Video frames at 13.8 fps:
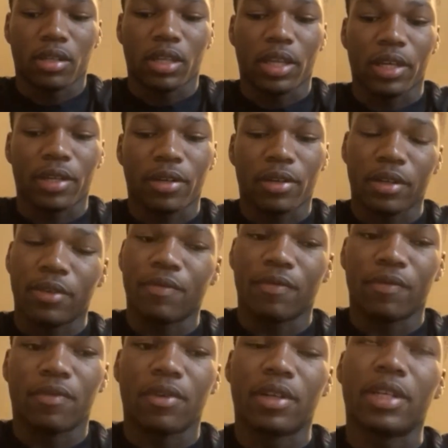like,
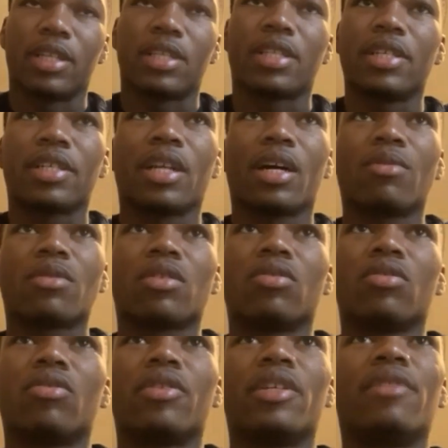for the decision, I was a
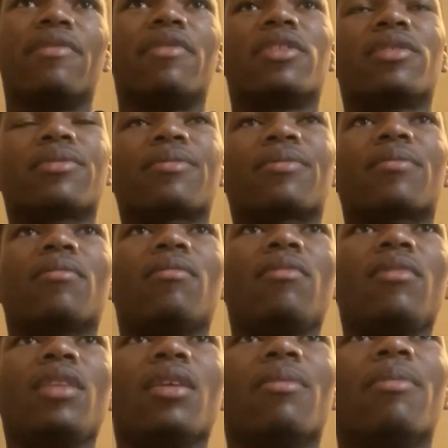little nervous.
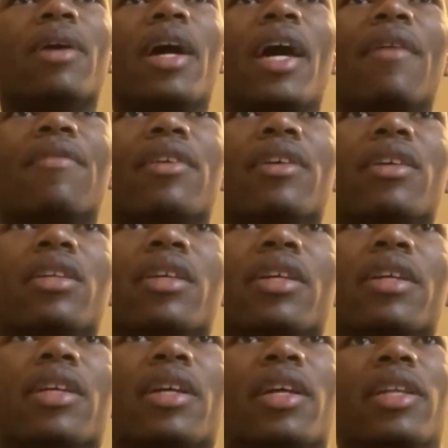But after,
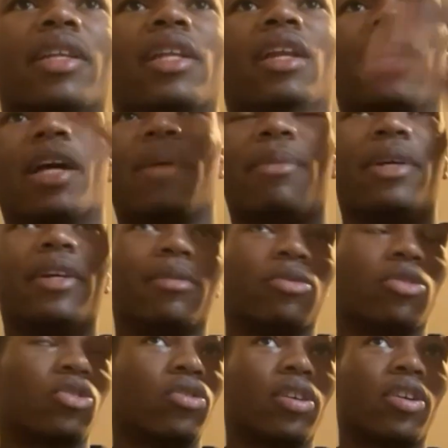and then like I'm hearing them
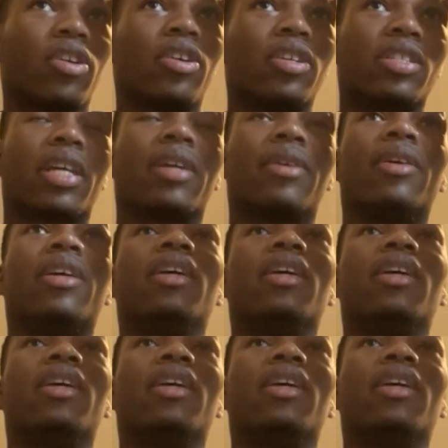scorecards, like